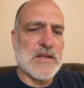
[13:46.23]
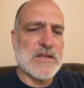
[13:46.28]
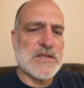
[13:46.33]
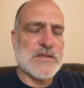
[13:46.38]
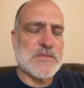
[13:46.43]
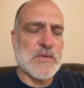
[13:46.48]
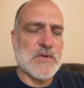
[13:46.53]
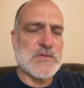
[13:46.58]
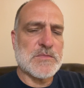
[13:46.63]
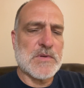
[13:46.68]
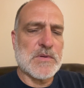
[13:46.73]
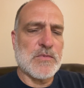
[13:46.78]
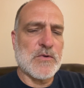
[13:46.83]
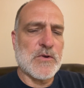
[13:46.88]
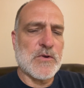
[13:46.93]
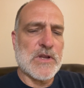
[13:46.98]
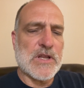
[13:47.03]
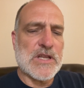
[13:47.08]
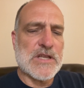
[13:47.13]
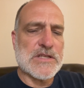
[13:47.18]
It's supposed to be
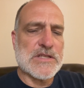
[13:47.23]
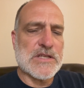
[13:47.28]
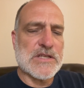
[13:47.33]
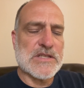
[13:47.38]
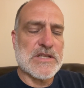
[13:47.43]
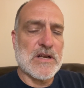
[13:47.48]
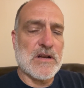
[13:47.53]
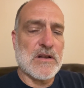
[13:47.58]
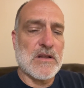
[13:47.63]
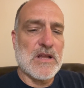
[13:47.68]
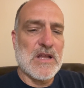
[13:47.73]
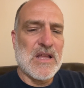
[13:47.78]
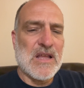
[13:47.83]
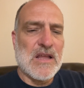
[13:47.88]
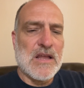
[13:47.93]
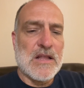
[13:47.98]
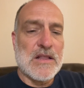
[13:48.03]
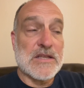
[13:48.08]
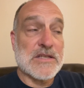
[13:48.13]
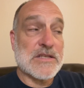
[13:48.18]
pretty easy. So
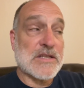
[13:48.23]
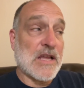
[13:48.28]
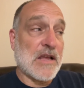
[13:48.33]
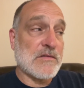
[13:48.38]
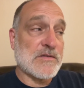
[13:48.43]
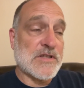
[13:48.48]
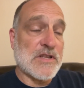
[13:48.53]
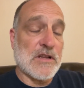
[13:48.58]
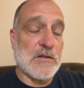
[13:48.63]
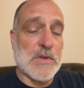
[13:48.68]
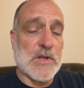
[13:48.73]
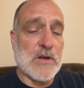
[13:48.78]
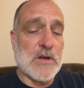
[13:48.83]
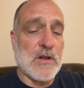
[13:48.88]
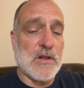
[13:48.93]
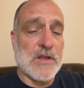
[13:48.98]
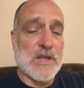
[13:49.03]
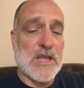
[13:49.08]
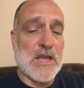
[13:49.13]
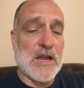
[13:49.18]
this guy was telling me that
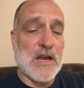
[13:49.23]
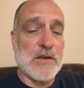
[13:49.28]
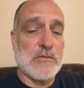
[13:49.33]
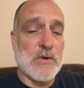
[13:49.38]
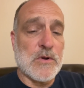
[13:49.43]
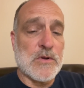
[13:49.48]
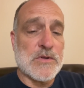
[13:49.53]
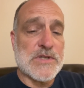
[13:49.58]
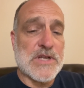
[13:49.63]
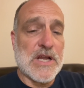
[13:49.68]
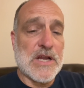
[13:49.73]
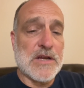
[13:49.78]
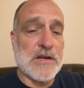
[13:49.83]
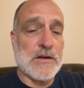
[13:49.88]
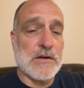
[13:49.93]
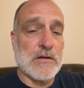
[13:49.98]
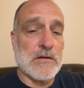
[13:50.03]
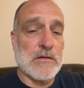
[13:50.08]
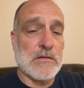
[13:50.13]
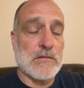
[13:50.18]
all the county roads out
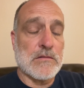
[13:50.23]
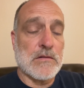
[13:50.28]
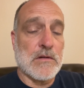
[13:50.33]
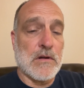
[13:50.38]
here